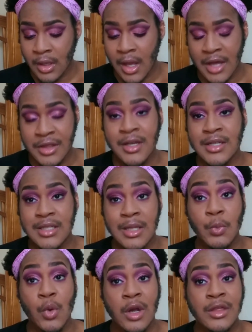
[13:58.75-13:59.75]
I think it's
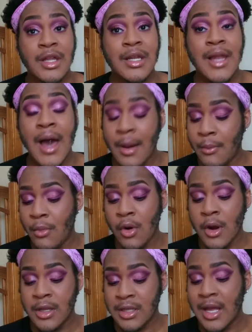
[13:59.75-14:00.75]
worth a lot
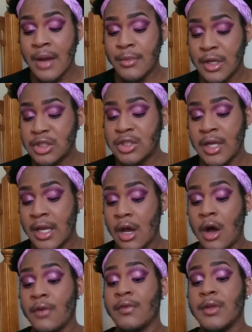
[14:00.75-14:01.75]
more than how much they
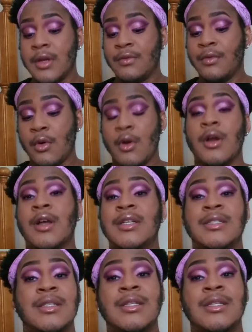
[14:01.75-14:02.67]
offered it for, because